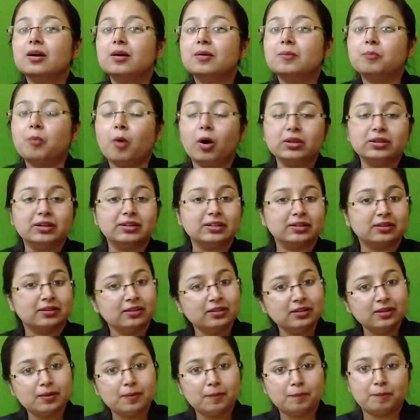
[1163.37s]
political
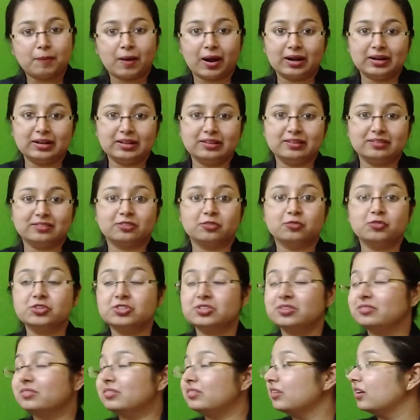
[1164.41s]
parties, which
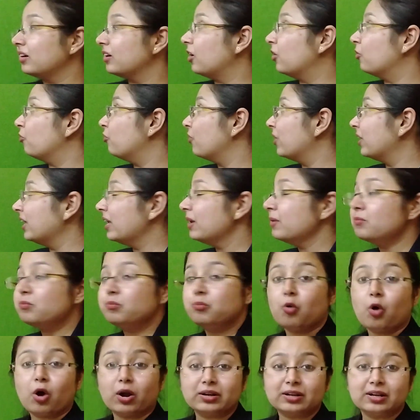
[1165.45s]
is a very
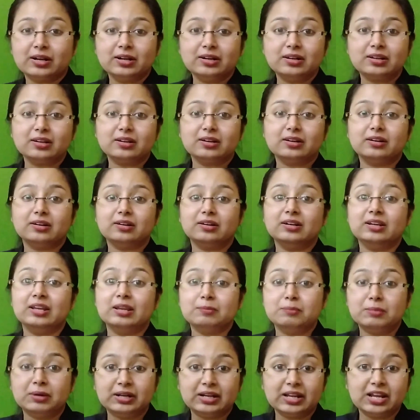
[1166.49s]
important
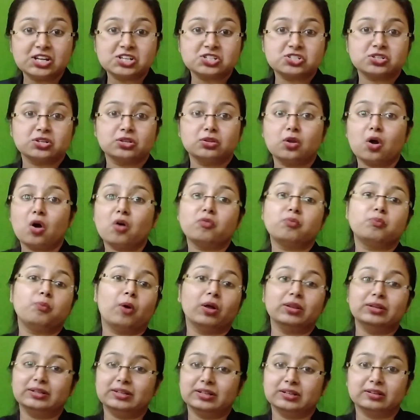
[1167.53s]
limitation of
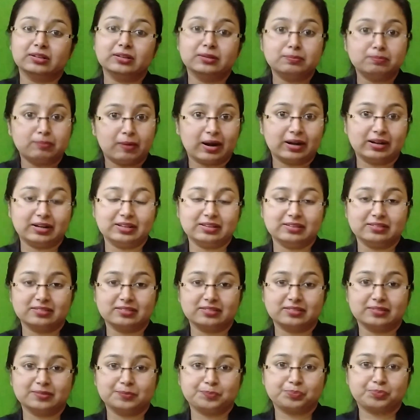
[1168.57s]
political
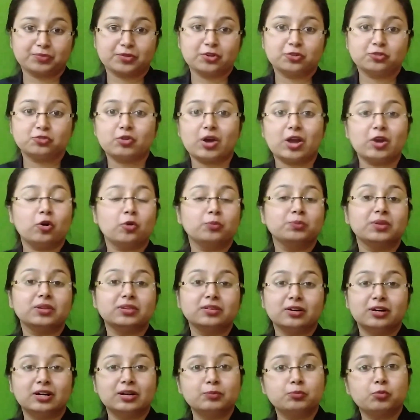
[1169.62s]
parties. So, I hope the
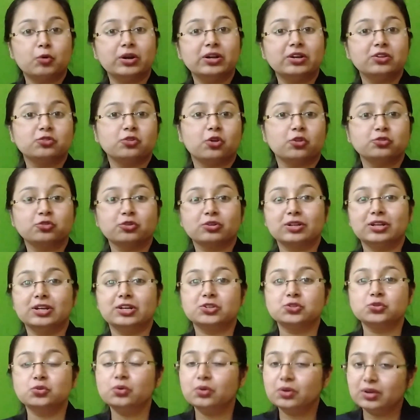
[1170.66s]
third point is also clear
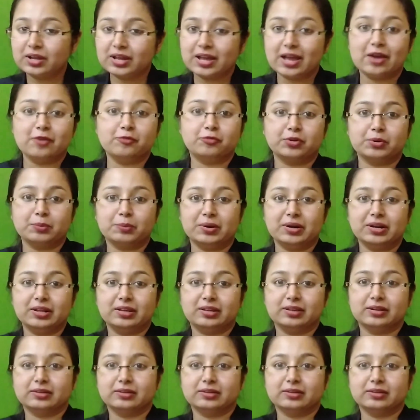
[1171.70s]
to everybody.